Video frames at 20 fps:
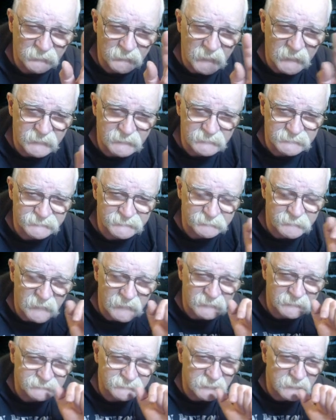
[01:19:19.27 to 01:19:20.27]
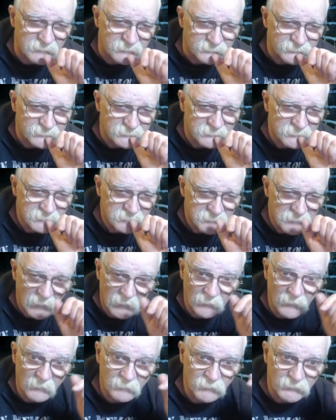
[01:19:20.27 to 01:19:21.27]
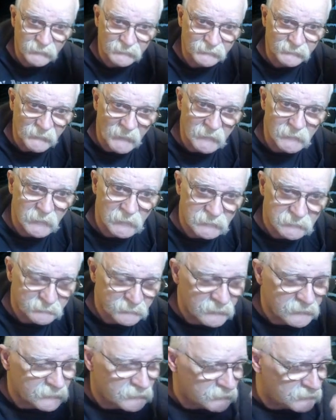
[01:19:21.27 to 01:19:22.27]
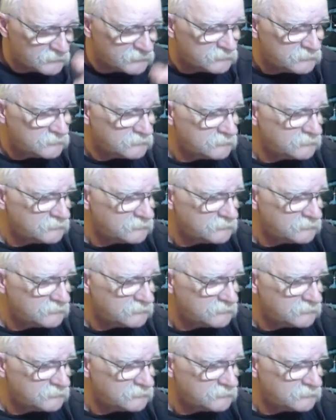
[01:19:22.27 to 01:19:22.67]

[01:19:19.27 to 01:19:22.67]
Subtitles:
Nate is May 10th. I'll never get that out of my head.